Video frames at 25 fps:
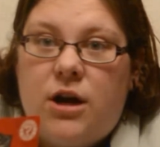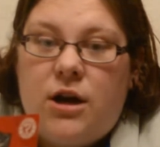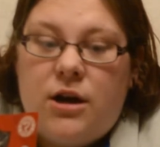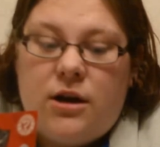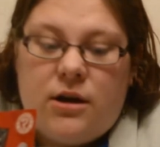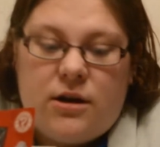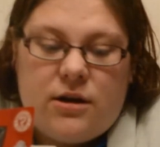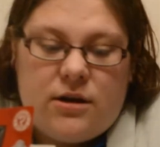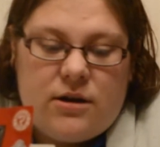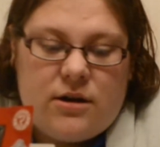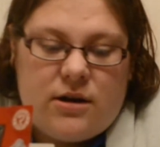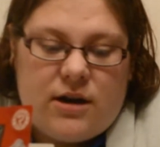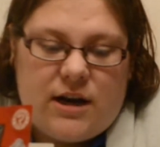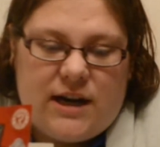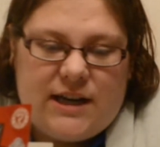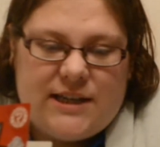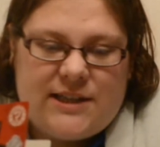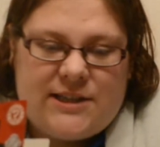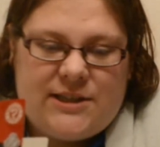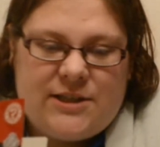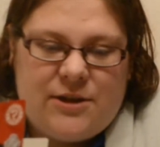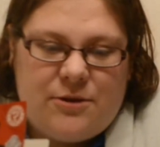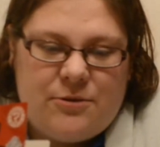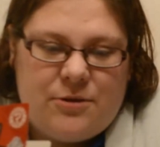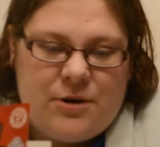I
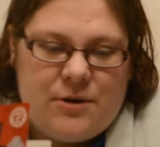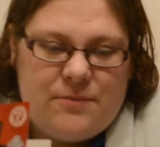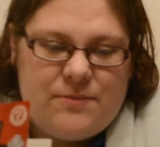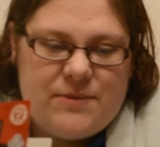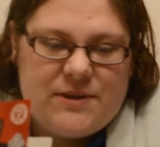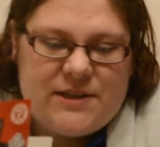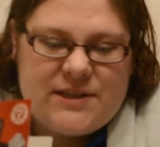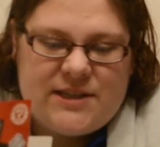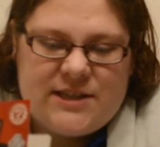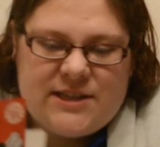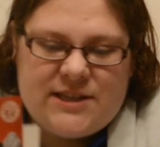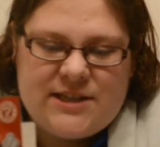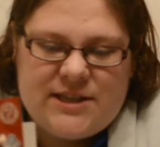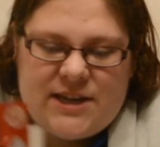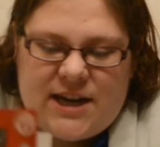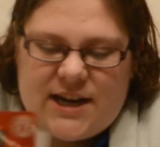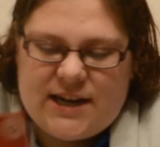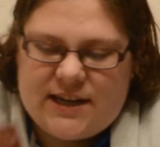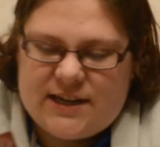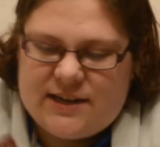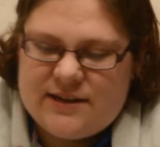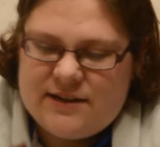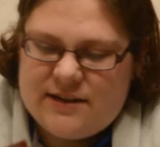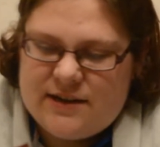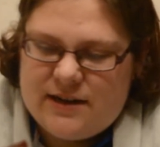so hope this is
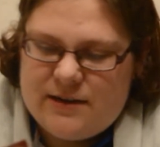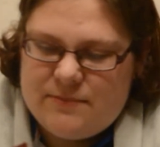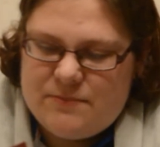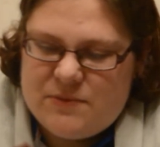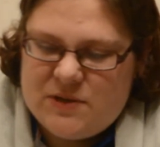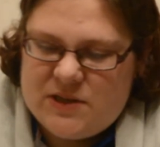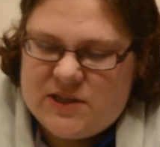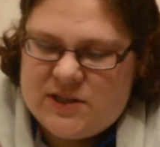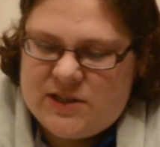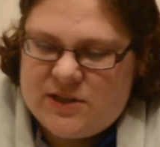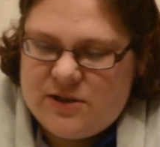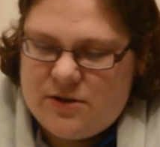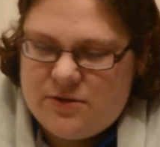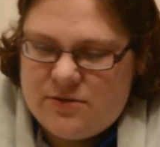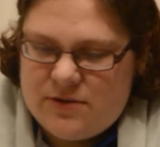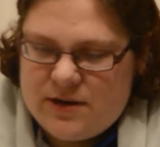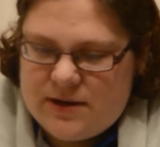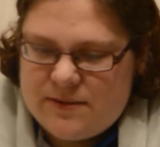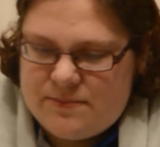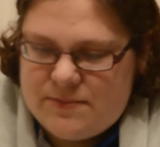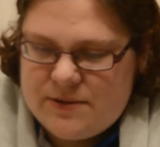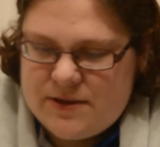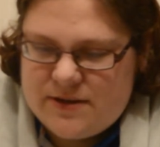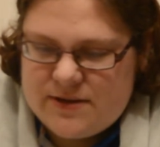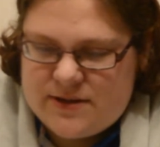Jack. I'd be so
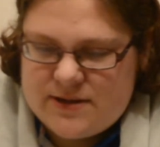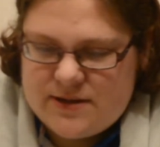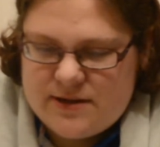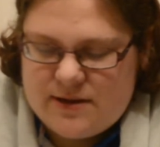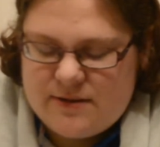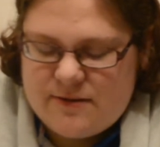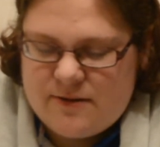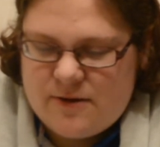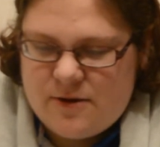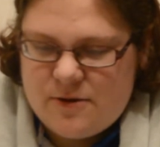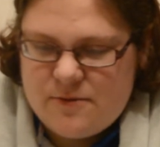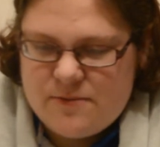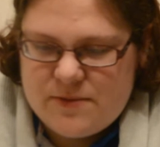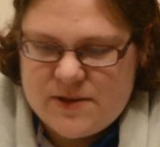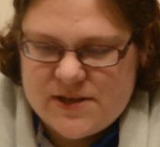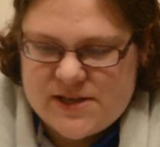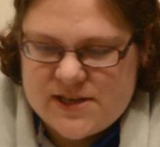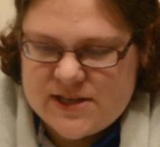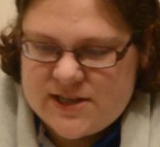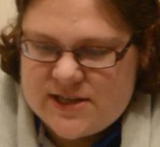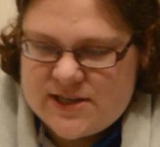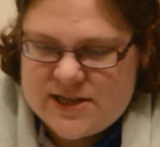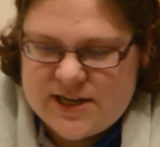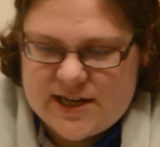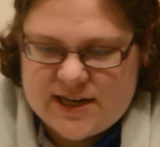happy. I hope this
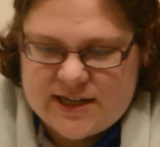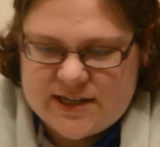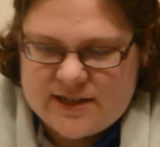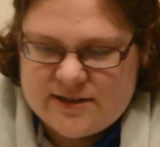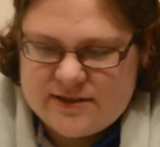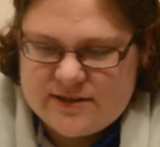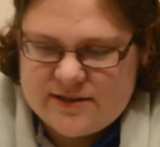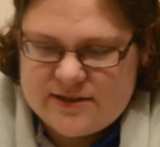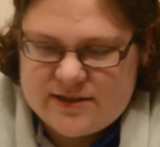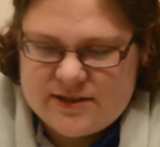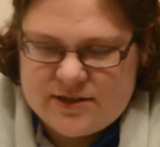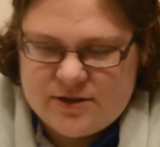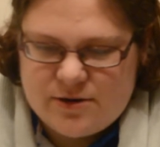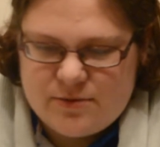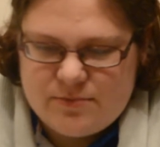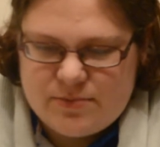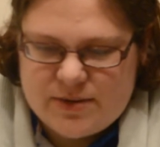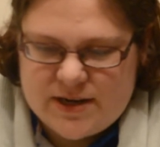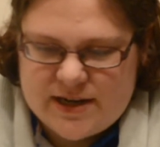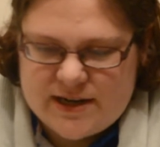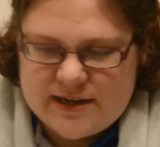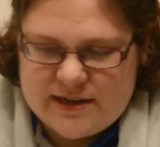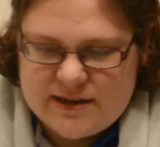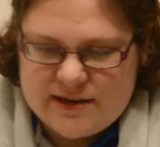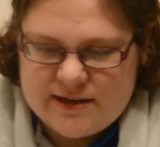is Jack. so
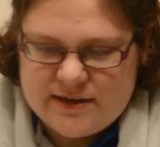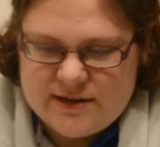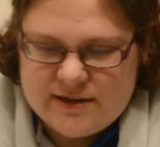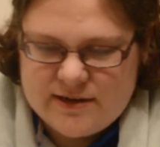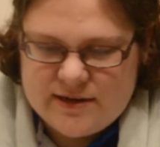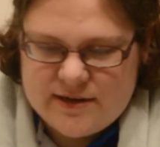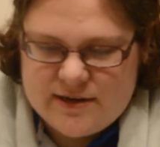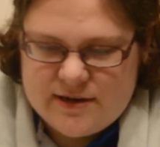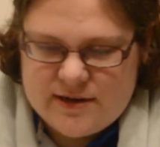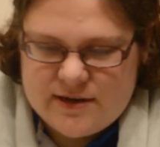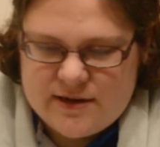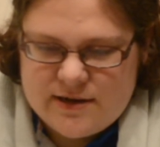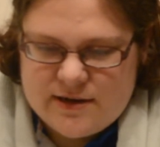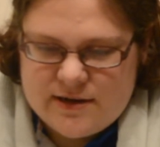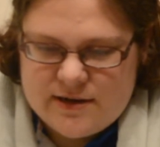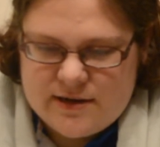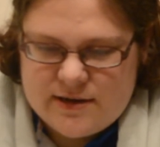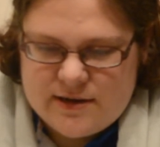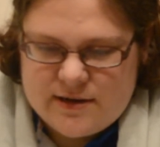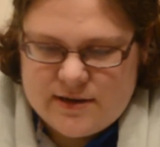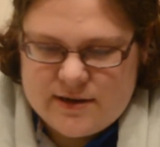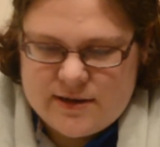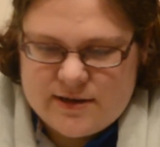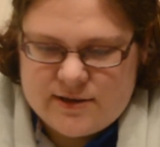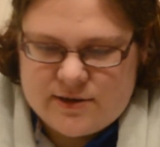badly.
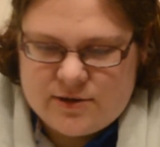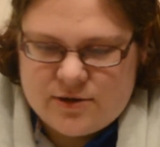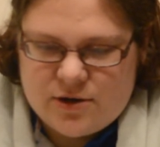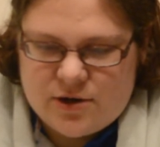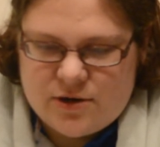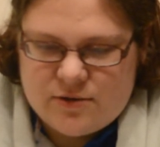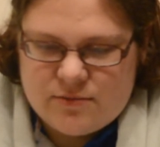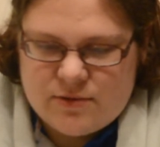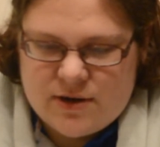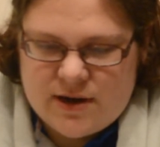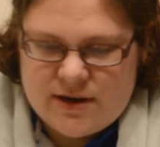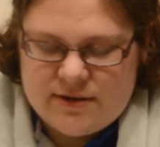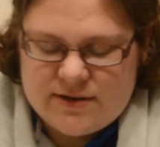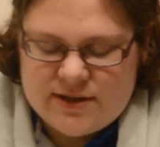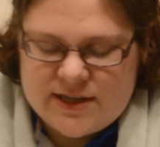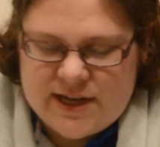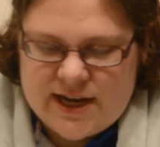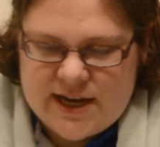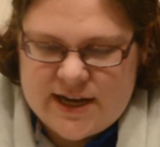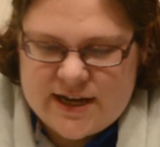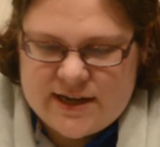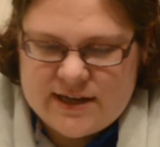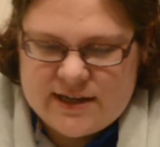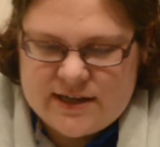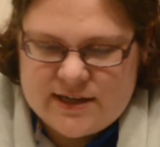He's got a round
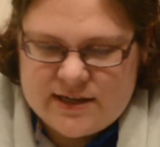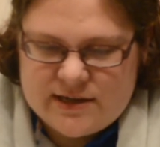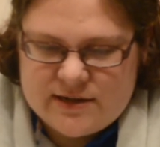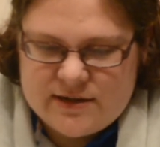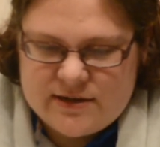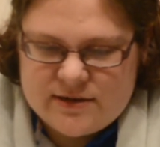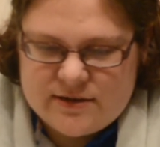head.